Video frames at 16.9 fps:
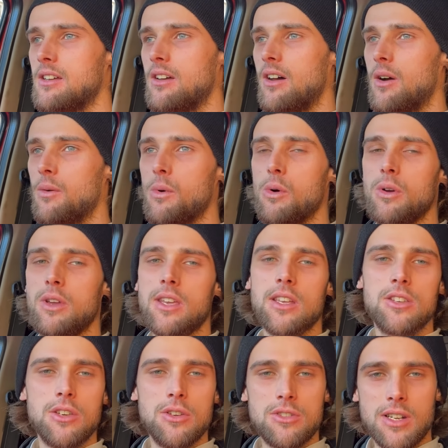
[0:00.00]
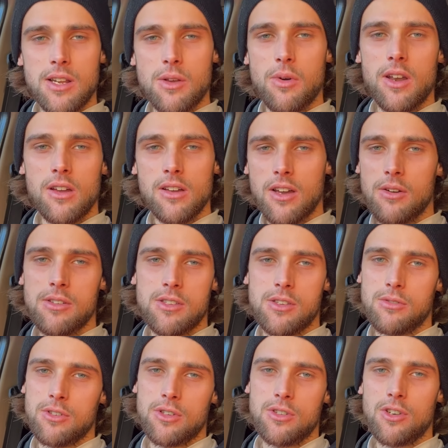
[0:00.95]
I walk in. Usually when I go
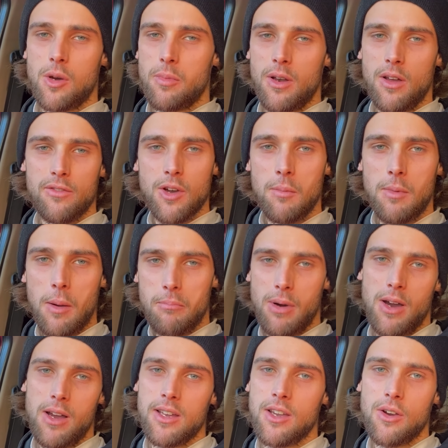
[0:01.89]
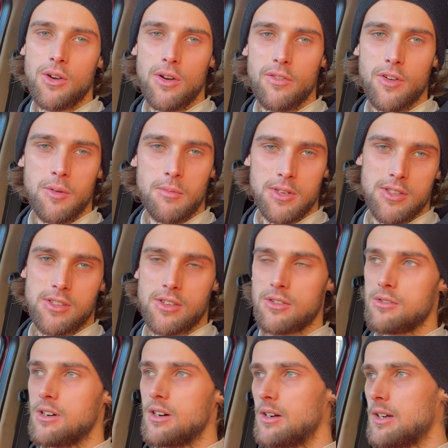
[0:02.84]
into a shop and I've got my bike or I've got my
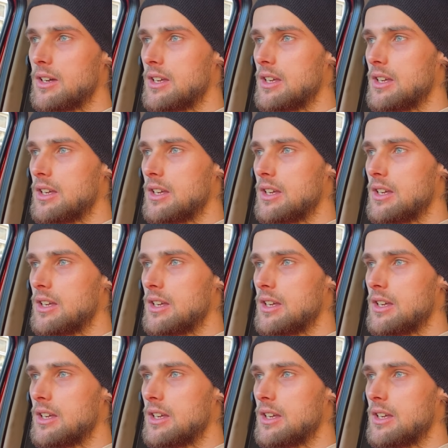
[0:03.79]
scooter,